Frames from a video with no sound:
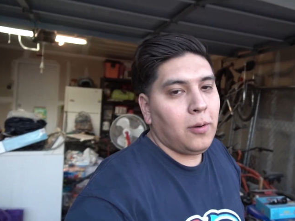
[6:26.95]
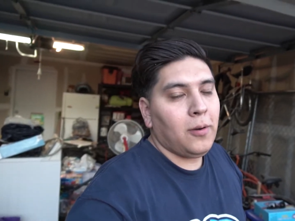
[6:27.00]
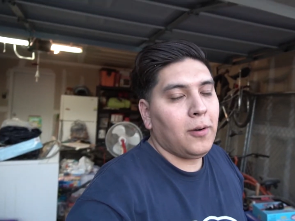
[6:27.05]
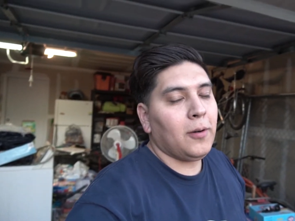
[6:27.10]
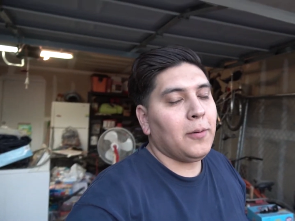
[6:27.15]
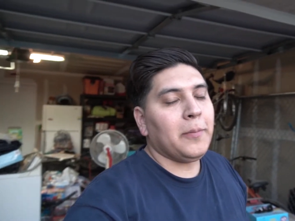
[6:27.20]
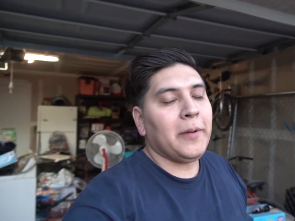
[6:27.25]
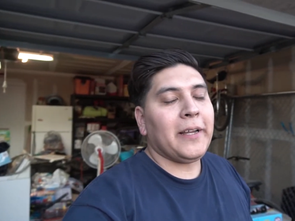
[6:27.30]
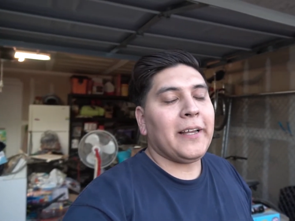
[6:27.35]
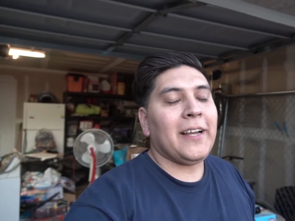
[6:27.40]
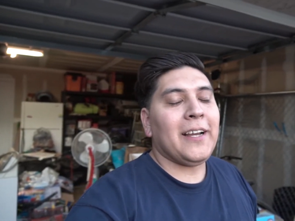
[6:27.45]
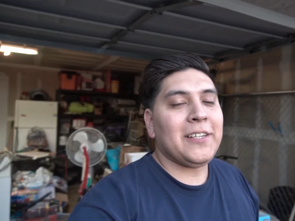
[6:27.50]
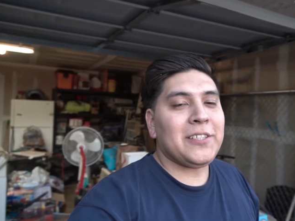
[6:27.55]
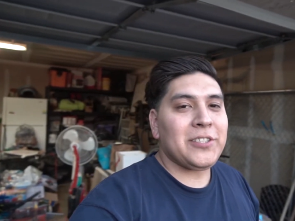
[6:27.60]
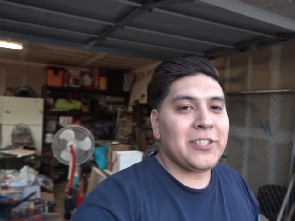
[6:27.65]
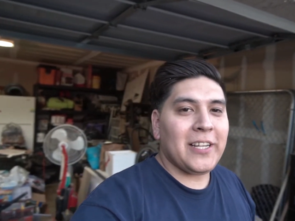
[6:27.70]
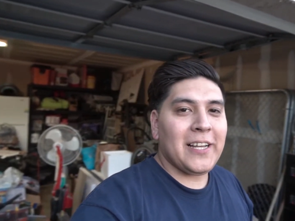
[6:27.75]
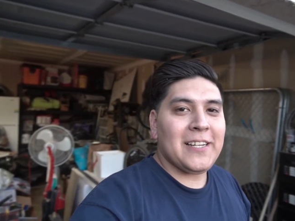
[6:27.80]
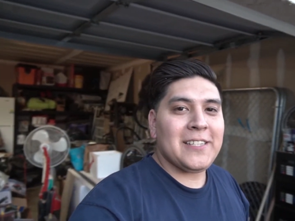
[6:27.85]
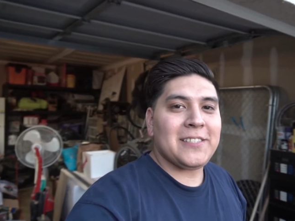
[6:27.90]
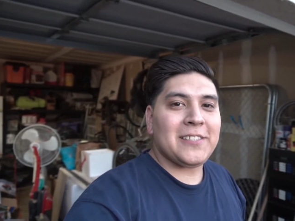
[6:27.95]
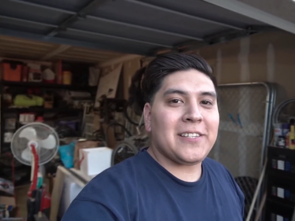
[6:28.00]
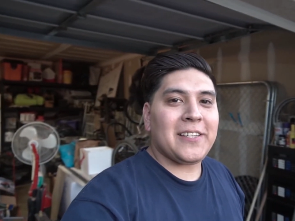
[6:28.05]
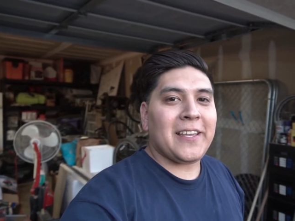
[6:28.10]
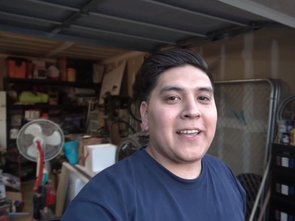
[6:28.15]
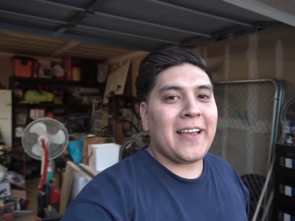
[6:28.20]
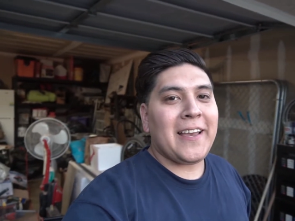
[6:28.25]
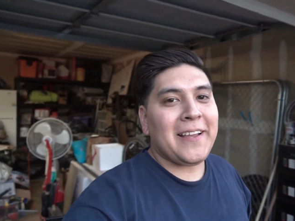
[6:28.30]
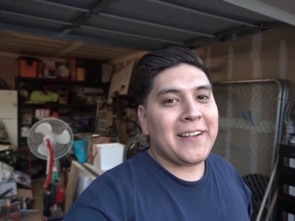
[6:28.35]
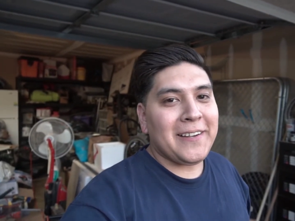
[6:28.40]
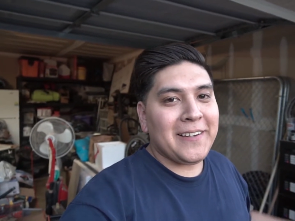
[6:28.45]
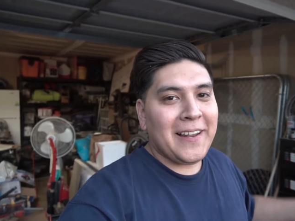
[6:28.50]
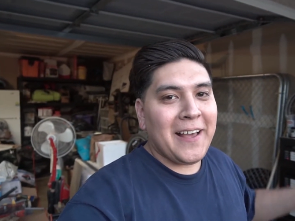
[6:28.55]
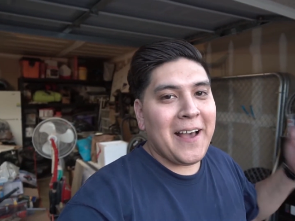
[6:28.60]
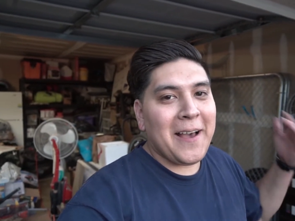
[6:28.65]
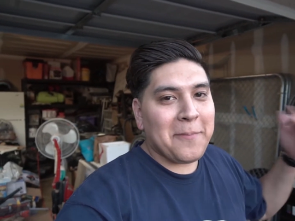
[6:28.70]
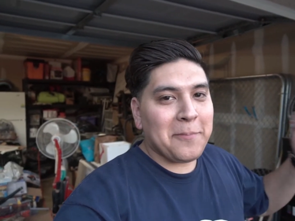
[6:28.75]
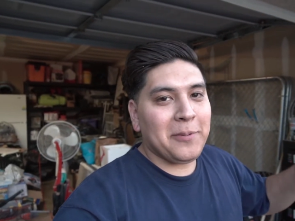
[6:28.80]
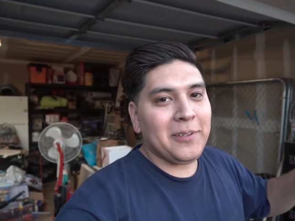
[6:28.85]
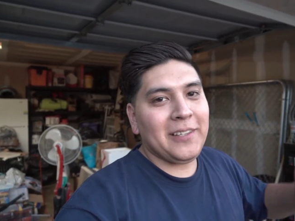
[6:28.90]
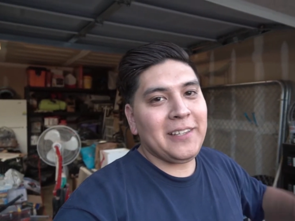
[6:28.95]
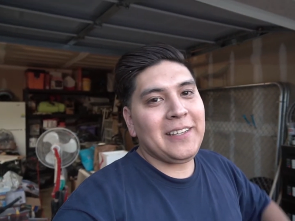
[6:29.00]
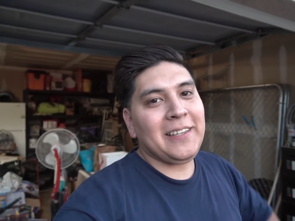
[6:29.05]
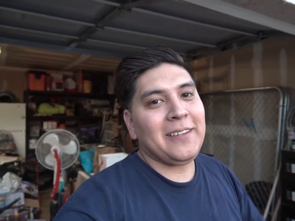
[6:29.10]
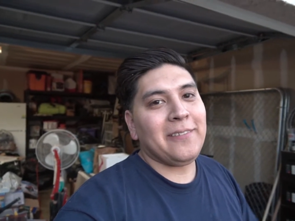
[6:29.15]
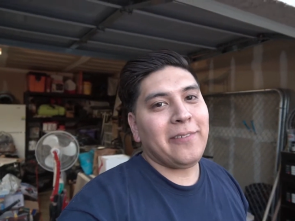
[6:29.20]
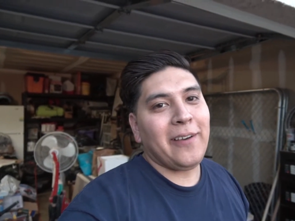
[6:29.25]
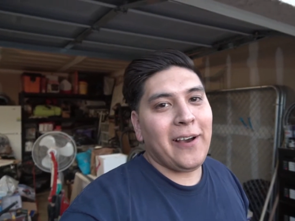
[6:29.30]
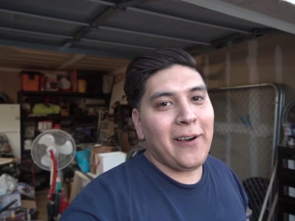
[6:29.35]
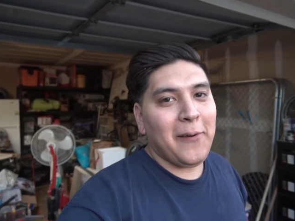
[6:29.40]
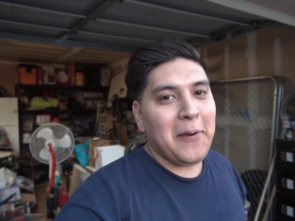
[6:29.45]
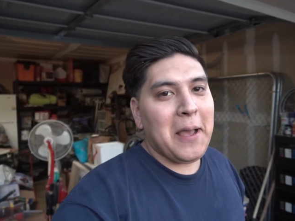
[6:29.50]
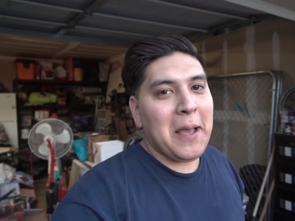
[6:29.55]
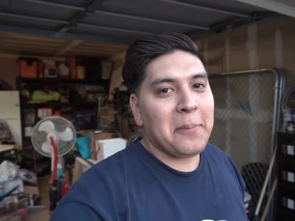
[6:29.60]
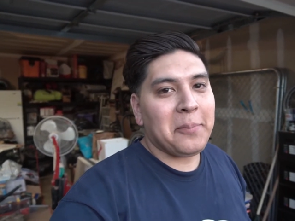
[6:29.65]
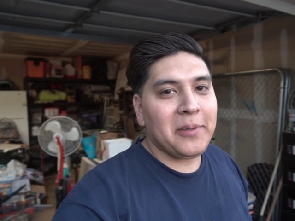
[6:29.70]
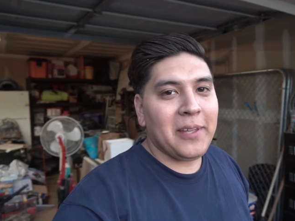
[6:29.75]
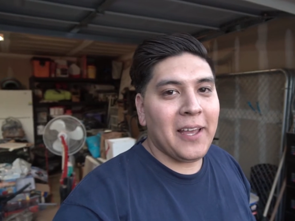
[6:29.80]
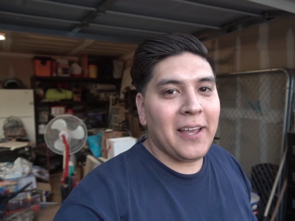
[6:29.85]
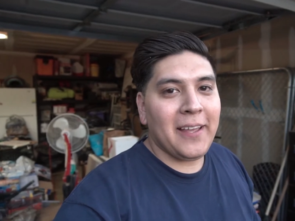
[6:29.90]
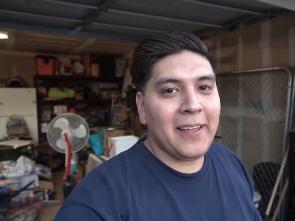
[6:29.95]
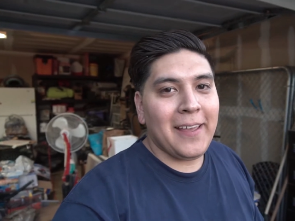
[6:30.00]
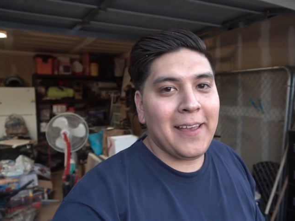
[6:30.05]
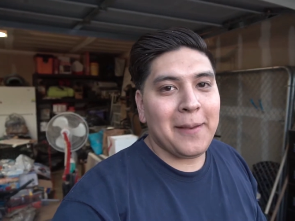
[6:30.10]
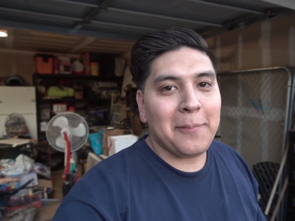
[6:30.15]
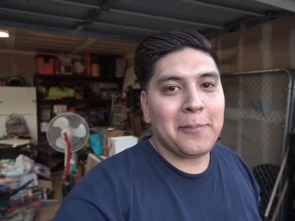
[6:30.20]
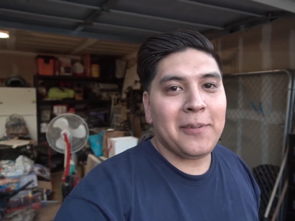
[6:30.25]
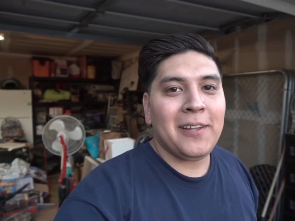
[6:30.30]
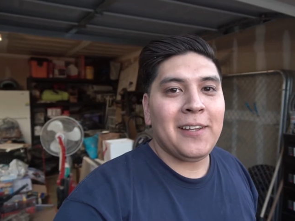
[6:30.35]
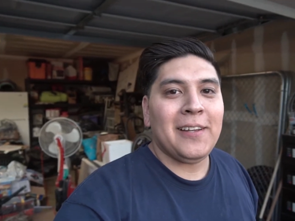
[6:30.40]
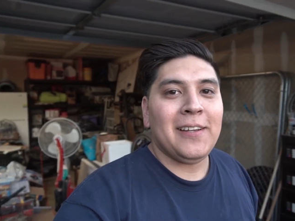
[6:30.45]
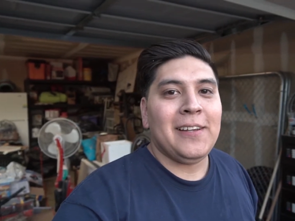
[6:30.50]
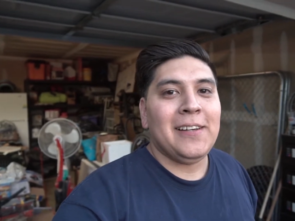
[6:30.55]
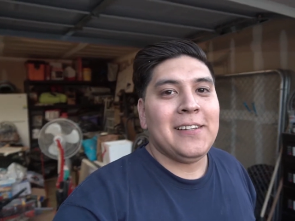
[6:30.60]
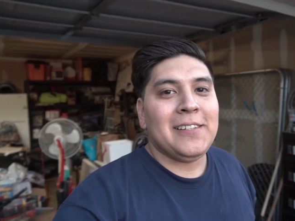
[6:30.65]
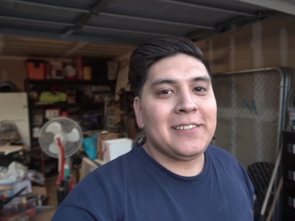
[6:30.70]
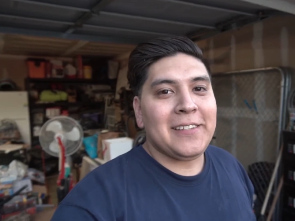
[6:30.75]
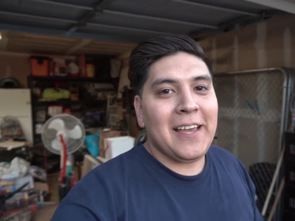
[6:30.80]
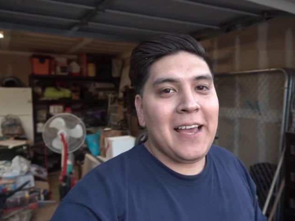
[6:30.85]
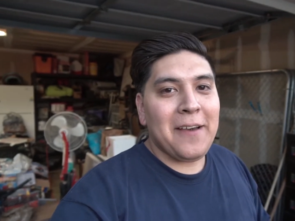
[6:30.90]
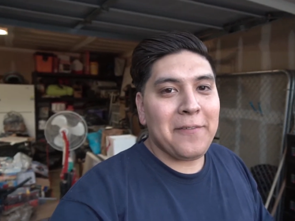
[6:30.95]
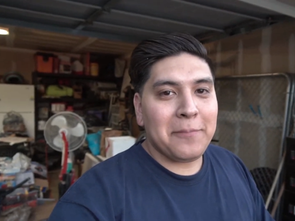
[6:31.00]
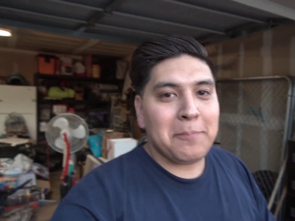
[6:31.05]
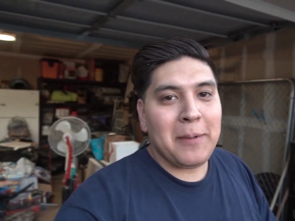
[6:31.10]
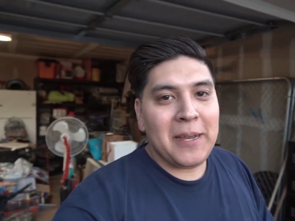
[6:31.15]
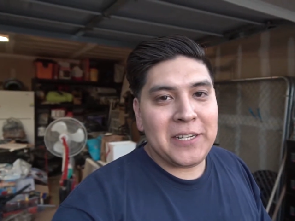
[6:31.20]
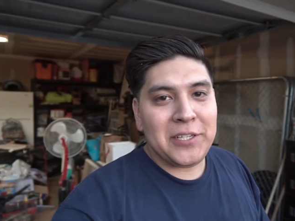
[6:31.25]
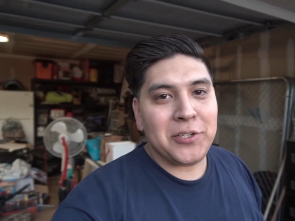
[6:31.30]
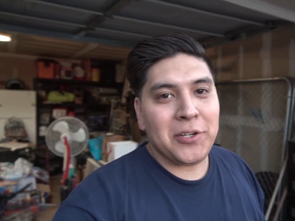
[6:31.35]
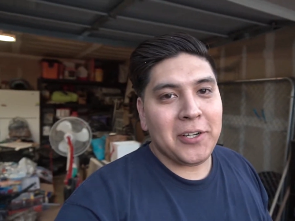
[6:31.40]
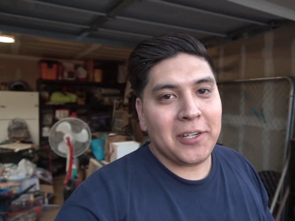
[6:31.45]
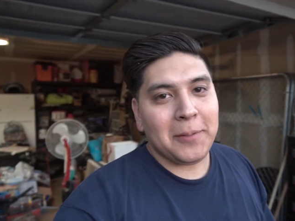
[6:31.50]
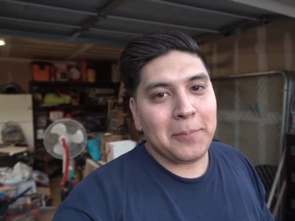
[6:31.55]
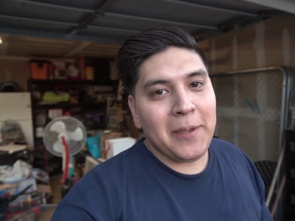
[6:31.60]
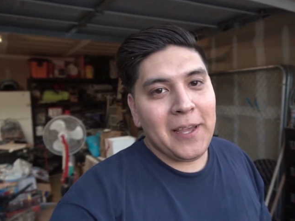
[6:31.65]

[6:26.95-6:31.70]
Oh my gosh, you guys, you cannot believe how happy I am to have my trunk